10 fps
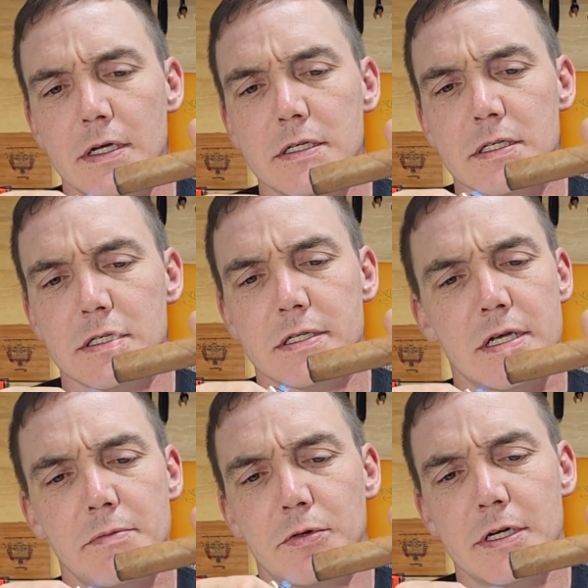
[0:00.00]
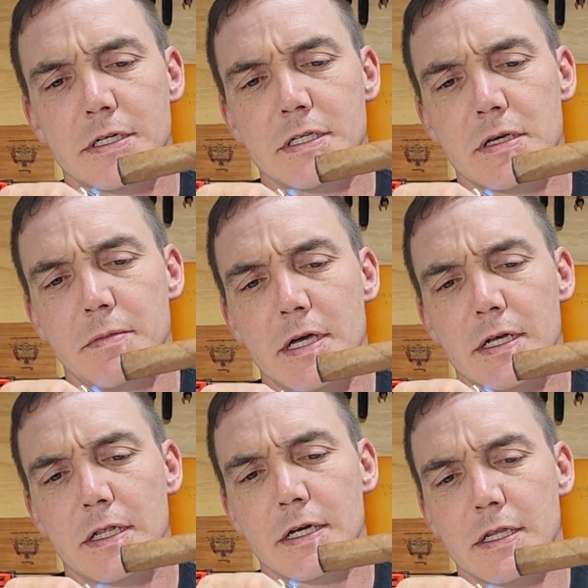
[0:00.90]
This is the same place they
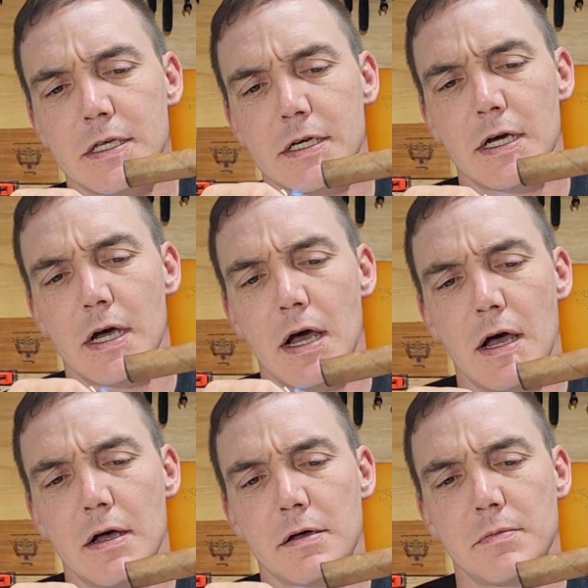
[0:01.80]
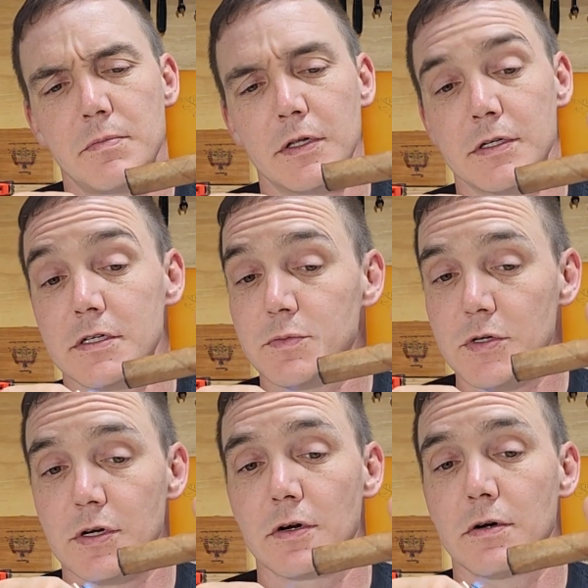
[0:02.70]
make like the Mil Diaz
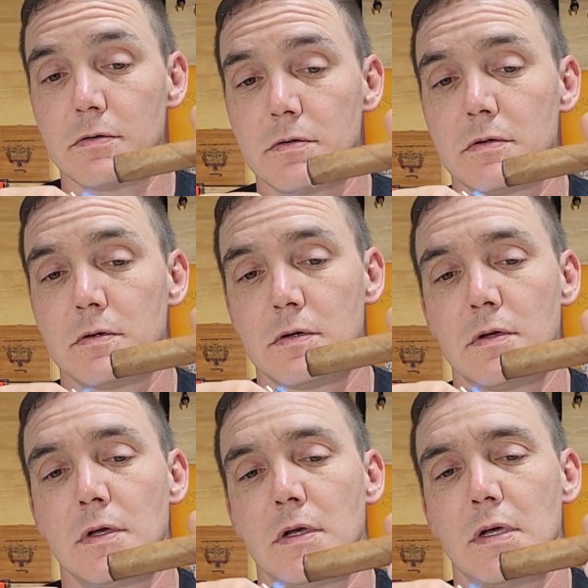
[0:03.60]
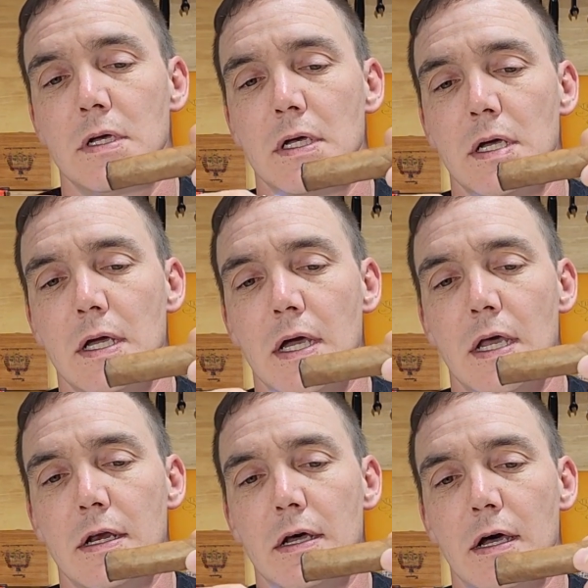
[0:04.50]
Maduro
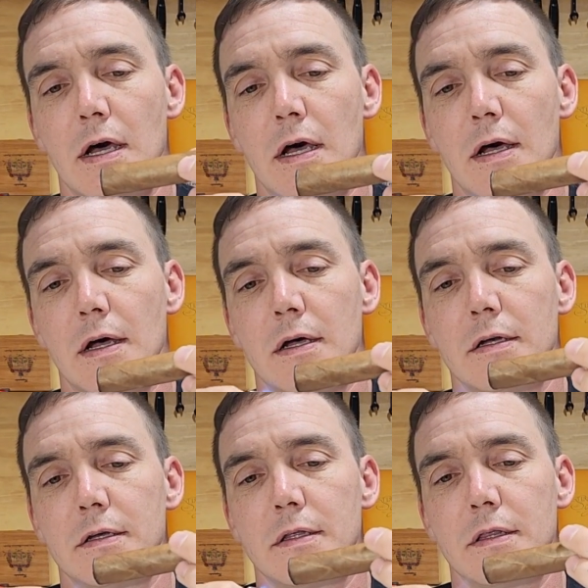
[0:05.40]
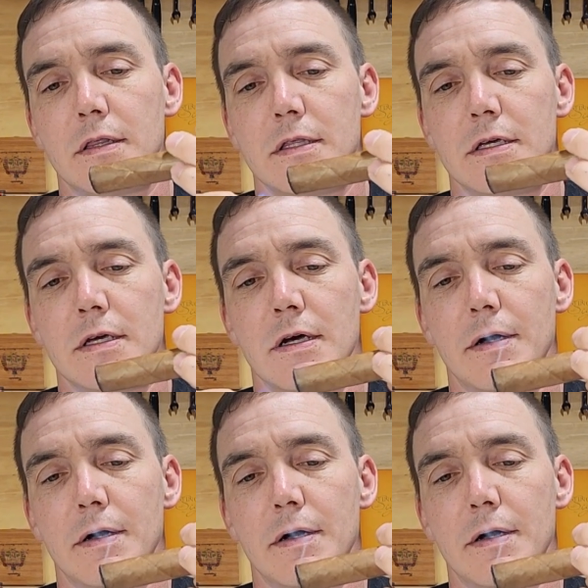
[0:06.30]
and the